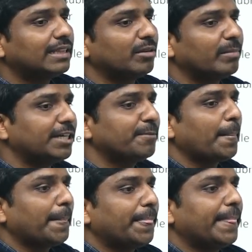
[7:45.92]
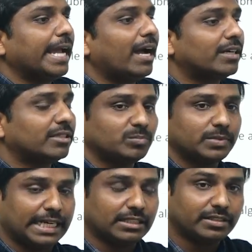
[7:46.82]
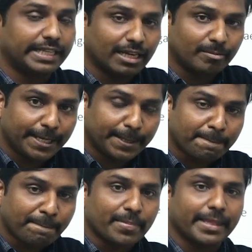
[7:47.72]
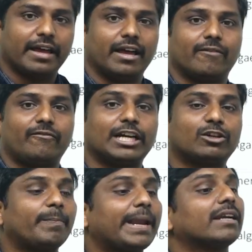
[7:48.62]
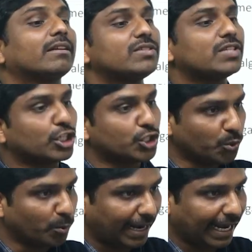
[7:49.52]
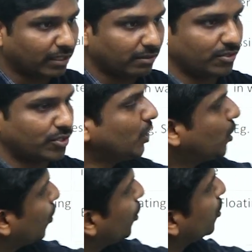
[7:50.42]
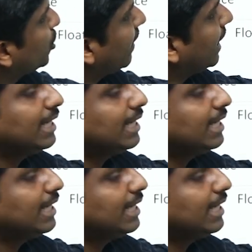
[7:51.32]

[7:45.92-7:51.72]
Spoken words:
but they are either they can be phytoplanktons or zooplanktons. So usually